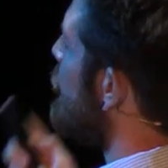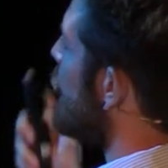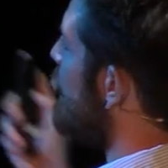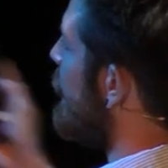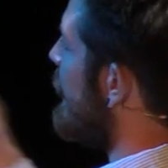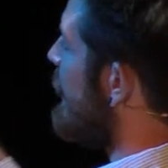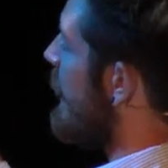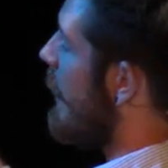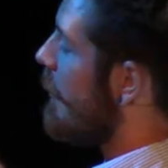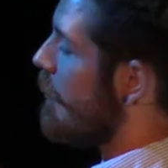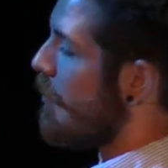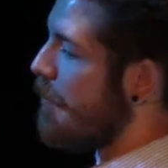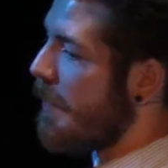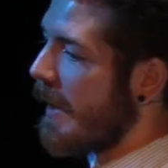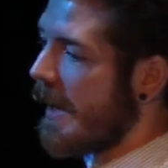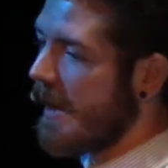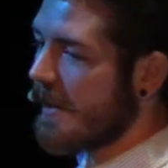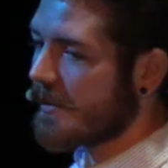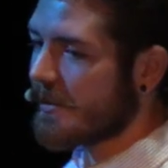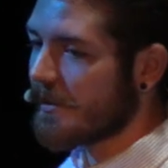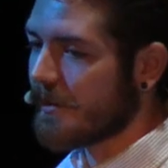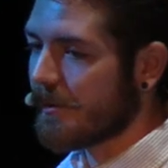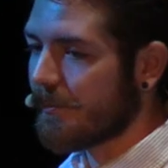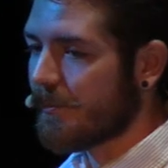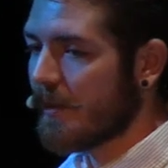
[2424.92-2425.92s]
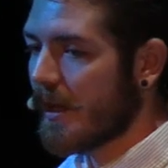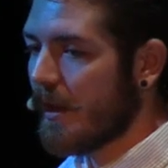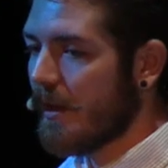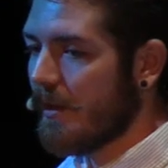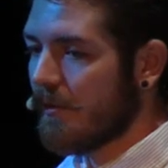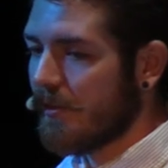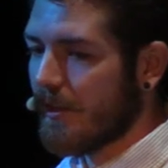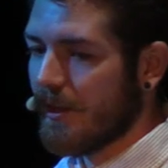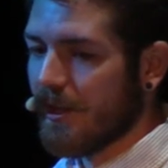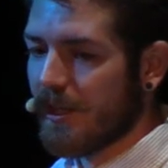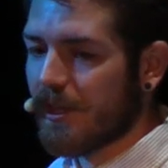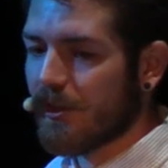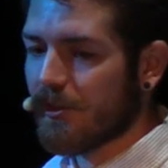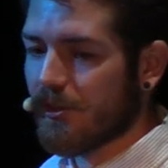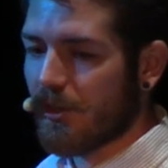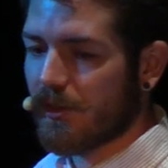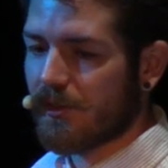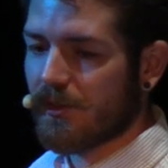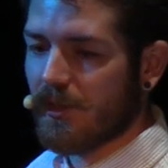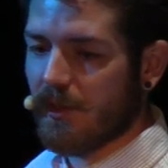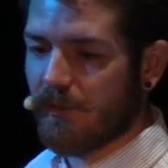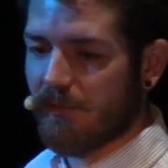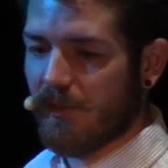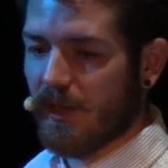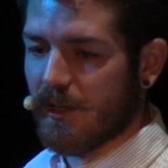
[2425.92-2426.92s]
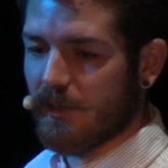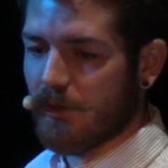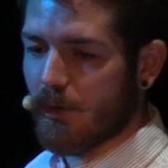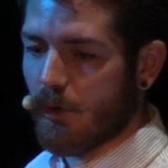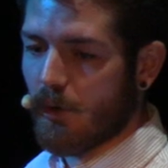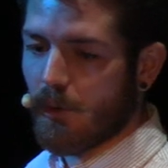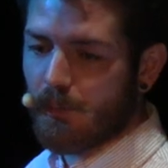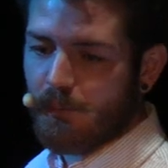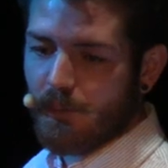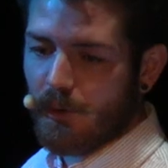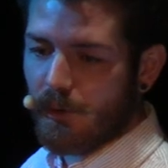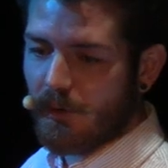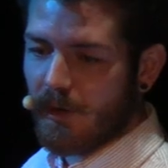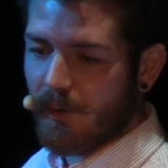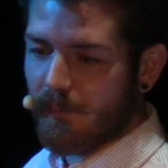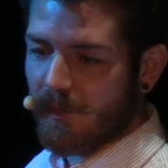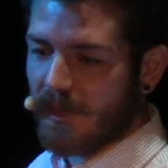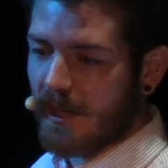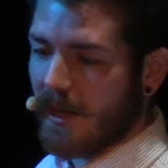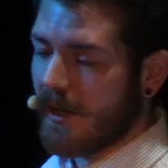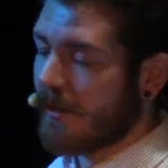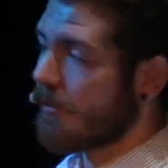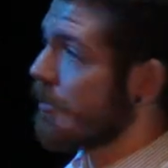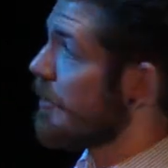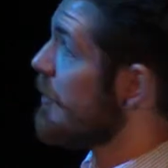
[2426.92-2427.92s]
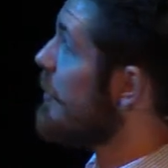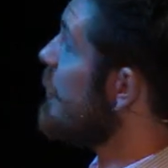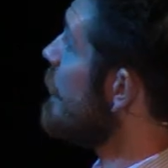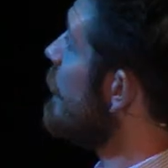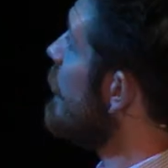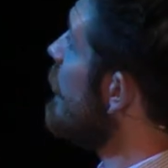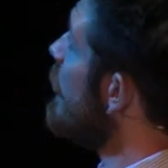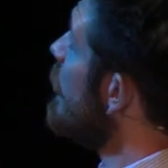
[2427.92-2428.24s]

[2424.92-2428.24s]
but when you have a parser, then you can just invent your own programming language.